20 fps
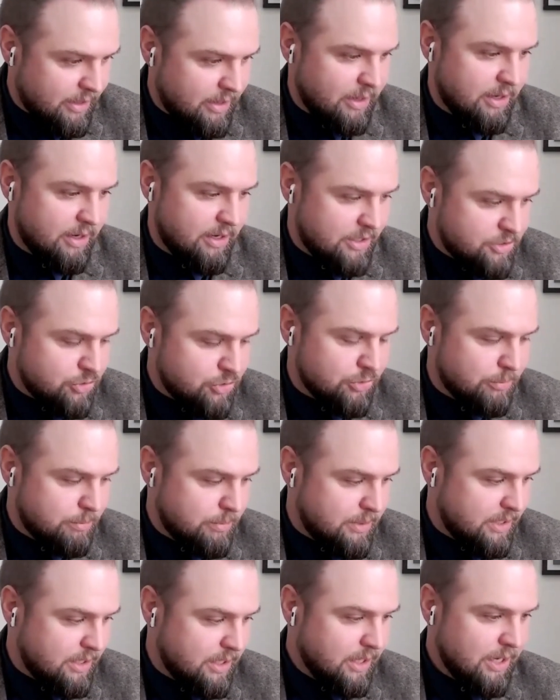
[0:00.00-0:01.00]
and it should
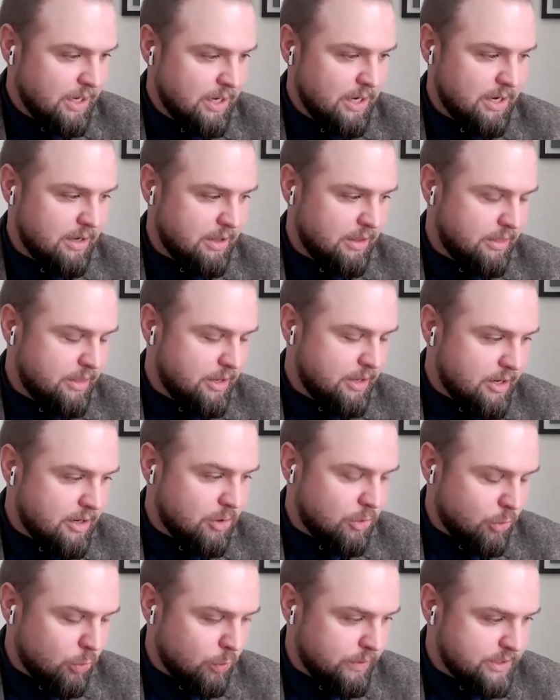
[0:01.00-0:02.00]
be there
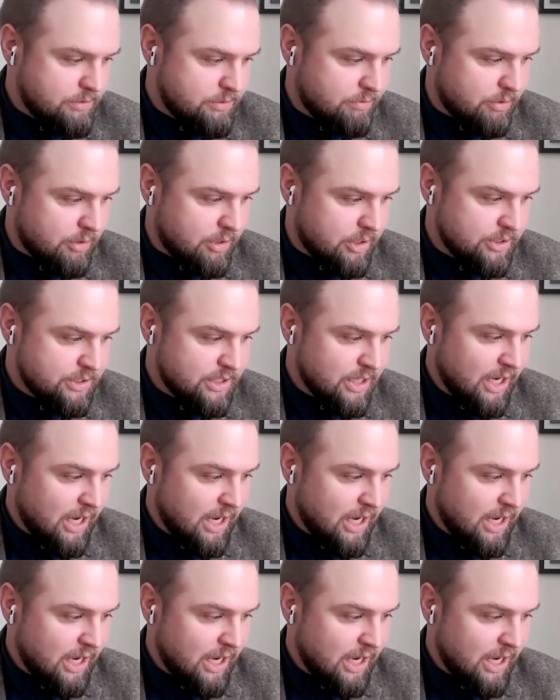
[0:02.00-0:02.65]
always for us.